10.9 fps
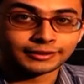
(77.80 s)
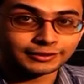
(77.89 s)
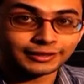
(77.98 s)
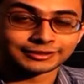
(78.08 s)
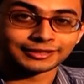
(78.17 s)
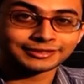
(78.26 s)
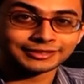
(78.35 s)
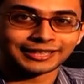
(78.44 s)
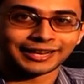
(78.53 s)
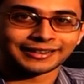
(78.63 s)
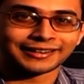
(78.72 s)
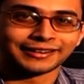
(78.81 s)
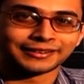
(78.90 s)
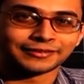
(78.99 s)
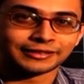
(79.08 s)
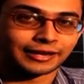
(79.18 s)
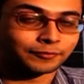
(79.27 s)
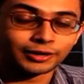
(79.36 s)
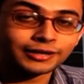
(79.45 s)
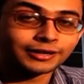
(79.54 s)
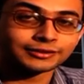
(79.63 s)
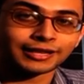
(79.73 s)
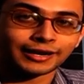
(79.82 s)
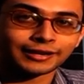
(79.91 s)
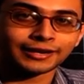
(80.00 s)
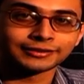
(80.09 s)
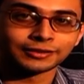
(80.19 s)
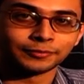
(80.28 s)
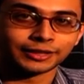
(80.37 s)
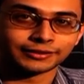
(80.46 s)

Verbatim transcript: Yes, it's a satellite and building a satellite is a big